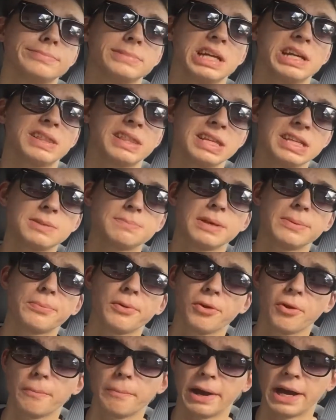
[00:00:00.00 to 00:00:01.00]
if these
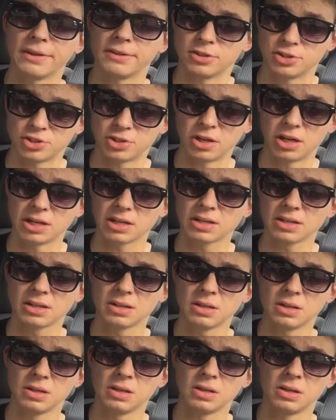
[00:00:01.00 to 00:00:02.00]
people don't buy the truck,
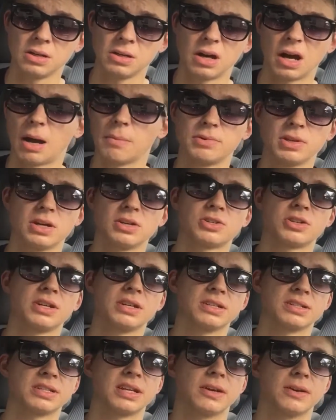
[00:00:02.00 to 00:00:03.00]
I'm done
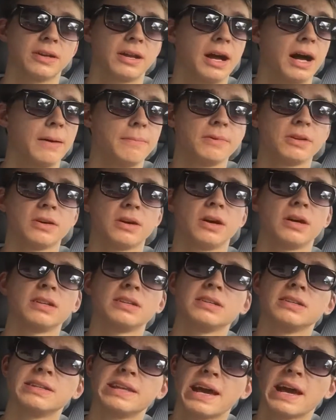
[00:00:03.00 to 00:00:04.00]
trying to sell it. I'm going to
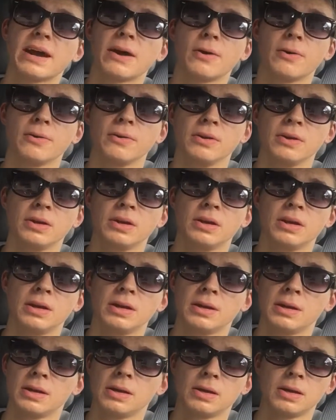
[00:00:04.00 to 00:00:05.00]
hunt down
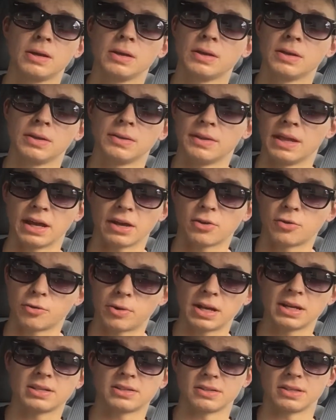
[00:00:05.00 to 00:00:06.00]
that
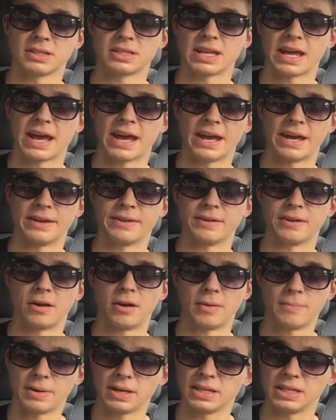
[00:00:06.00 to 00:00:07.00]
Craigslist ad
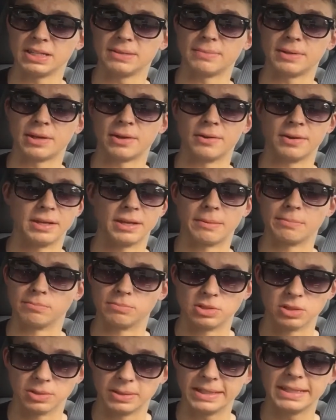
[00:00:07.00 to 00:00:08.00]
on my email and I'm
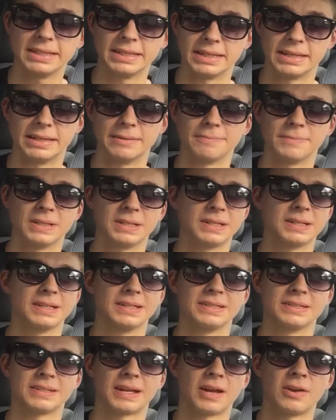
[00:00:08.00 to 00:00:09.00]
deleting it,
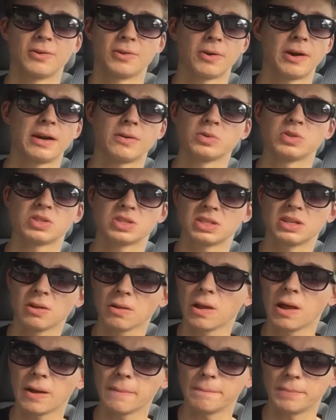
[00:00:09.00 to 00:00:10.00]
because I don't know how it's
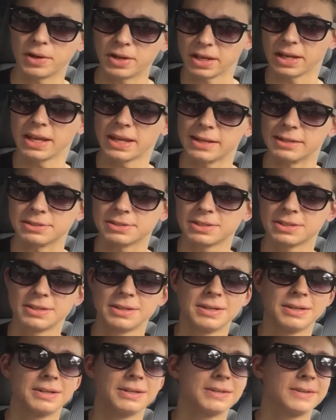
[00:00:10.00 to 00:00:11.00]
still up, but it is.
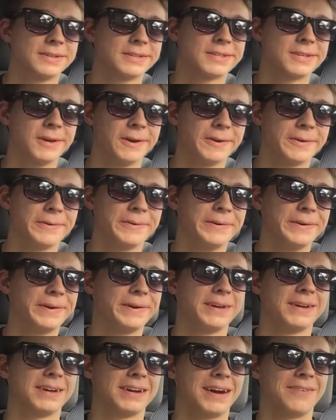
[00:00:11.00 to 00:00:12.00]
So
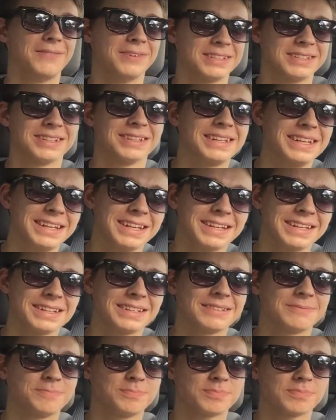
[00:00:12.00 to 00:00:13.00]
I'm going to delete it